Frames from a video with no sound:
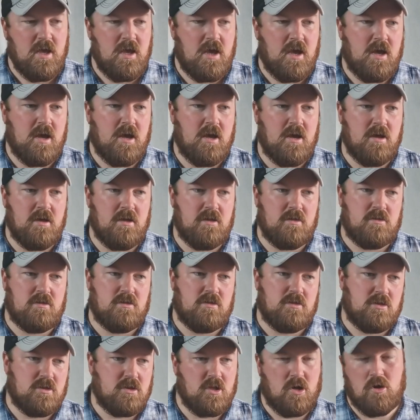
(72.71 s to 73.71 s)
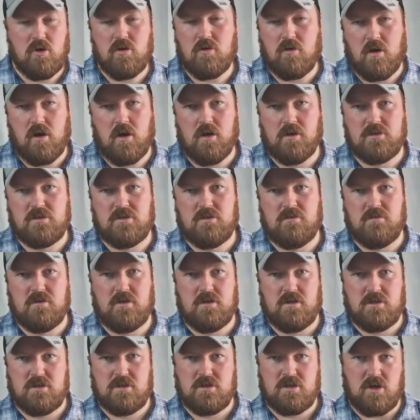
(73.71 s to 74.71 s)
The longer answer
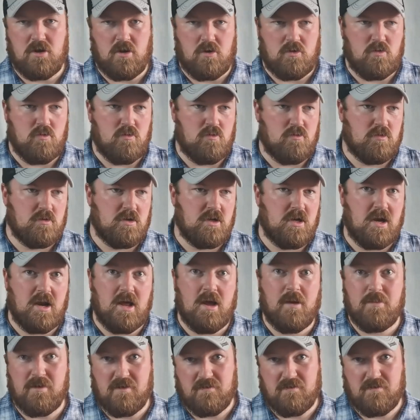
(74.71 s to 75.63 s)
is, your club,